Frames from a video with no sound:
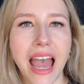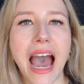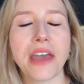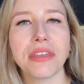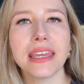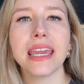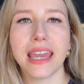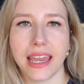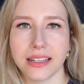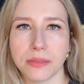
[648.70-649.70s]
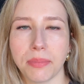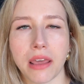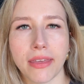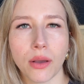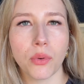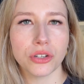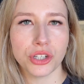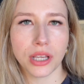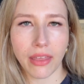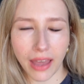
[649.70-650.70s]
I think it is, but I think once
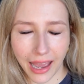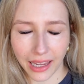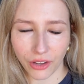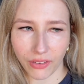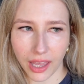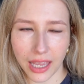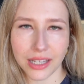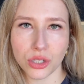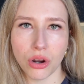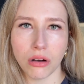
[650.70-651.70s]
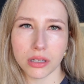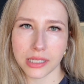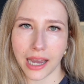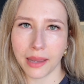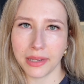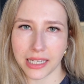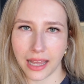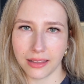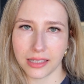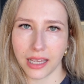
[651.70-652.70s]
you get the hang of it, it's not as time
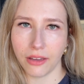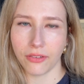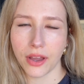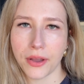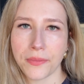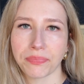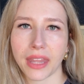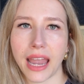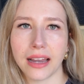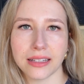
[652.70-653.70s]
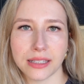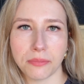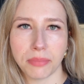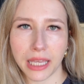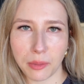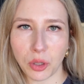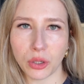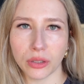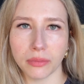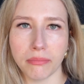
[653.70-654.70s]
intensive as
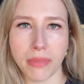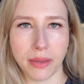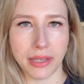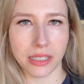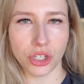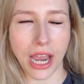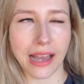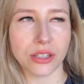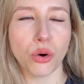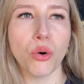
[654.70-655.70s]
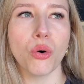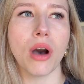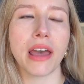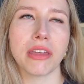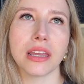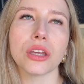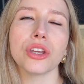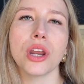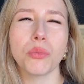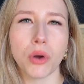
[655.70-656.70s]
people maybe suggest. Or I think, you
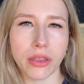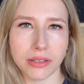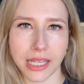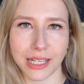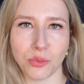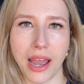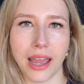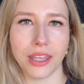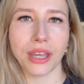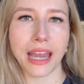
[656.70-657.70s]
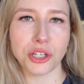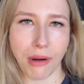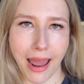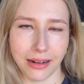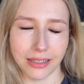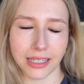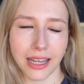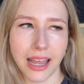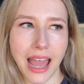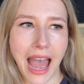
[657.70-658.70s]
know, one of those things where you get a trend
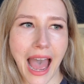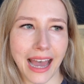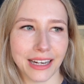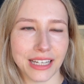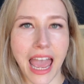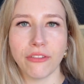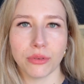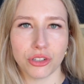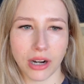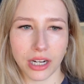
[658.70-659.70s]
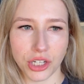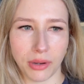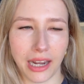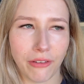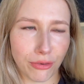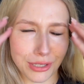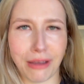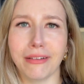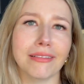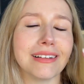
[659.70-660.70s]
and everyone's trying to do it and everyone's
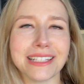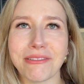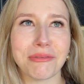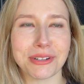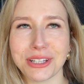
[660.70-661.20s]
going, oh, I don't know what to